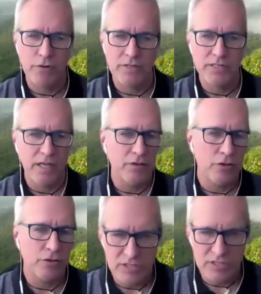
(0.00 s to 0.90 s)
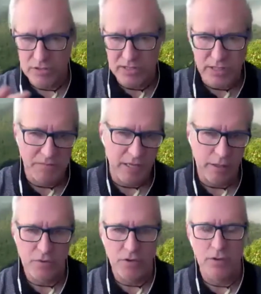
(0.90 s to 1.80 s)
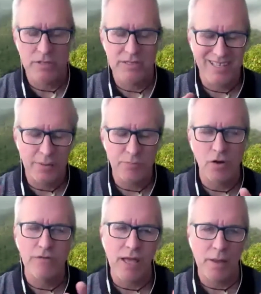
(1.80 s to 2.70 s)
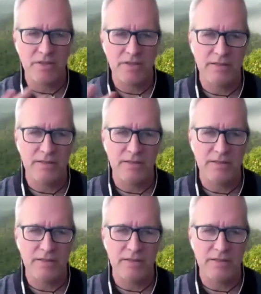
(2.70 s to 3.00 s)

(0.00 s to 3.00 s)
They are not using the same type of habitat.